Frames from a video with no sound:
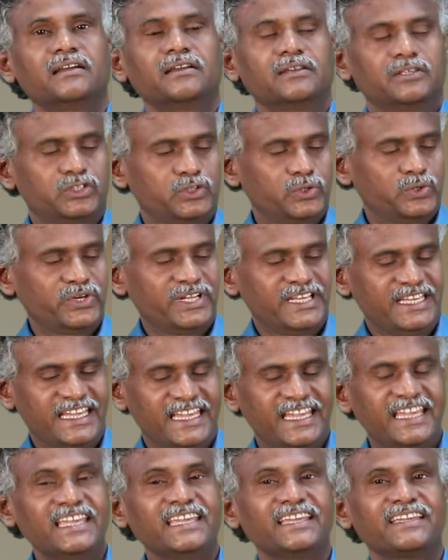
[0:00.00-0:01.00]
story
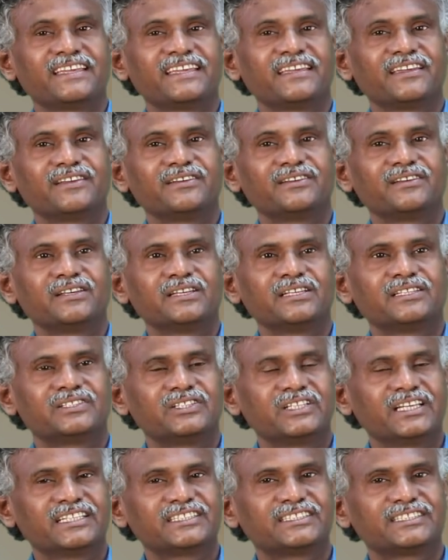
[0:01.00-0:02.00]
A,
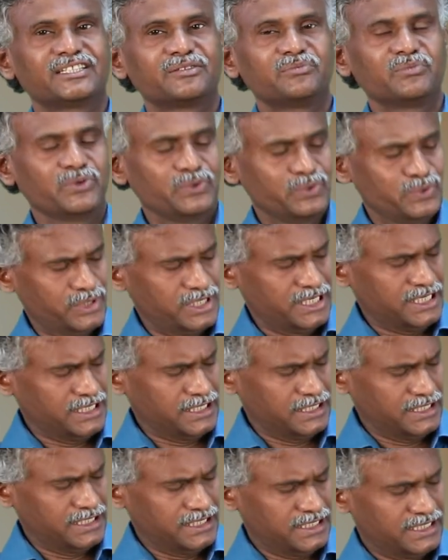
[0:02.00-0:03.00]
she has removed
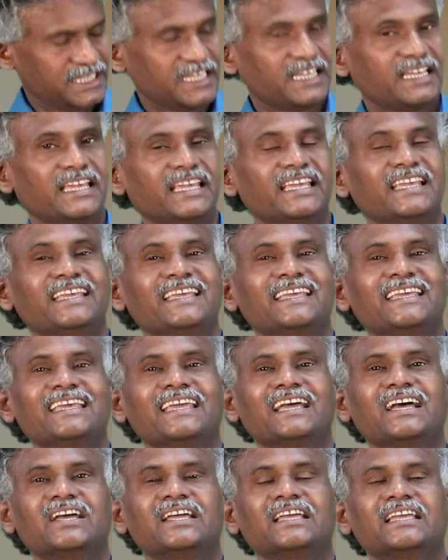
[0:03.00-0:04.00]
the
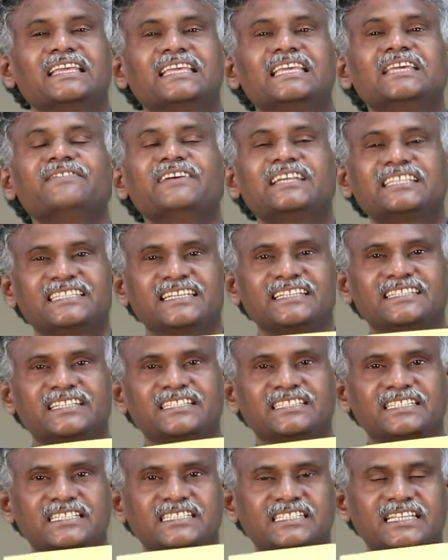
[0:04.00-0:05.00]
even
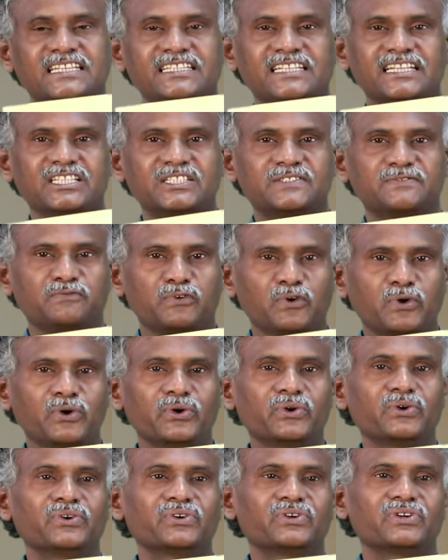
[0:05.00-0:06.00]
sentences, sentence
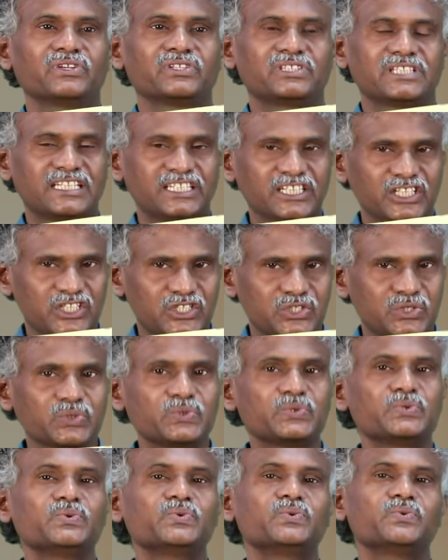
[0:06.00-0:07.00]

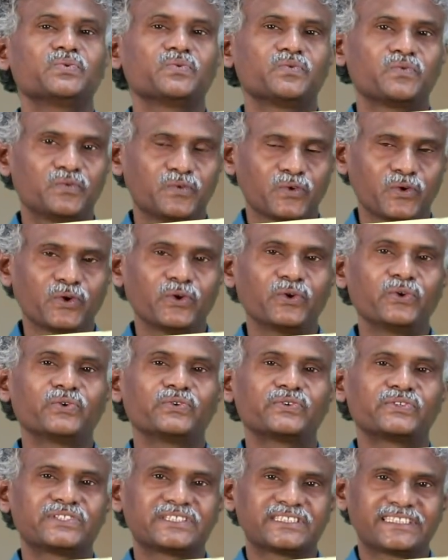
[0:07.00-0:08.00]
2,
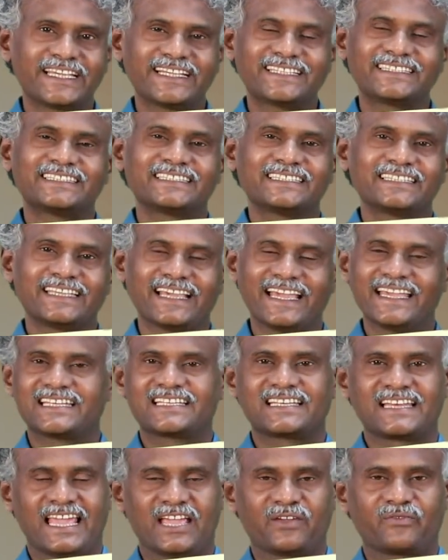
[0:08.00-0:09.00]
4, 6,
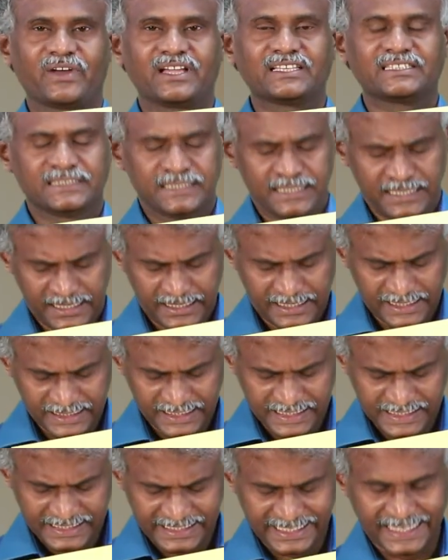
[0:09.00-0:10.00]
8 likewise. In
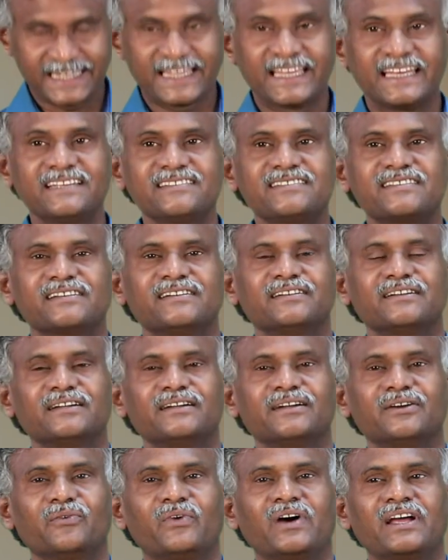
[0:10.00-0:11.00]
the second
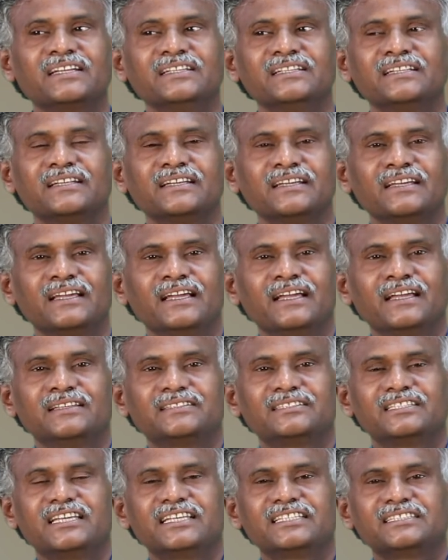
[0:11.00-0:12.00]
one,
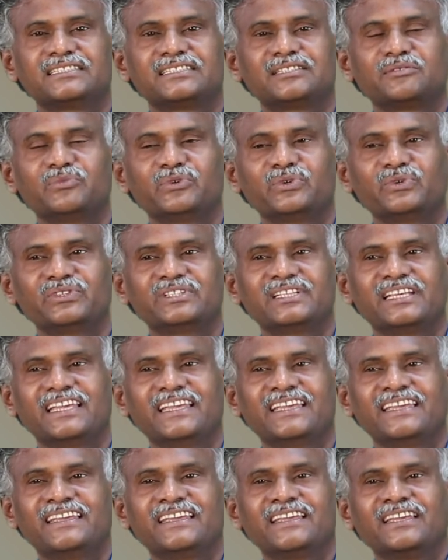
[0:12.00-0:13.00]
she has removed
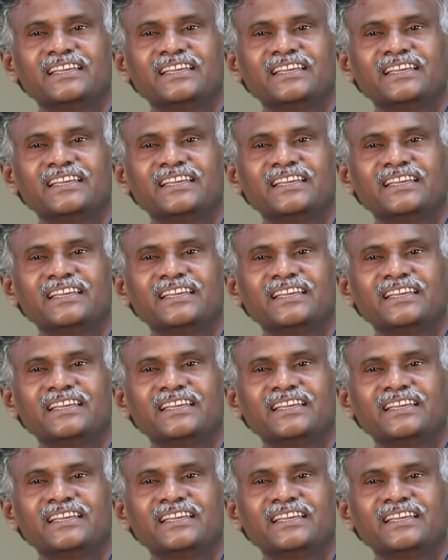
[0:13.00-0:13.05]
the